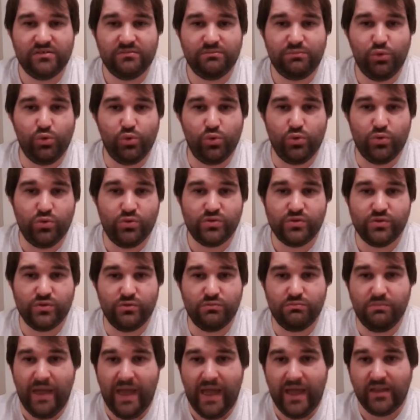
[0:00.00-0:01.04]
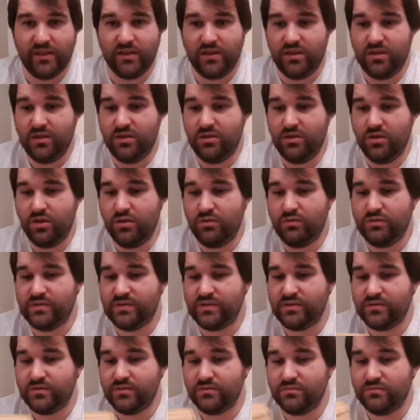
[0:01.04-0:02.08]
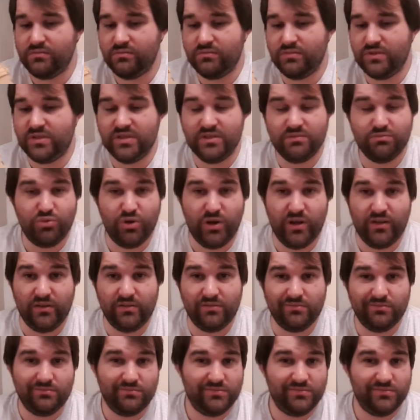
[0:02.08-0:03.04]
board or mat that you use, which is brilliant.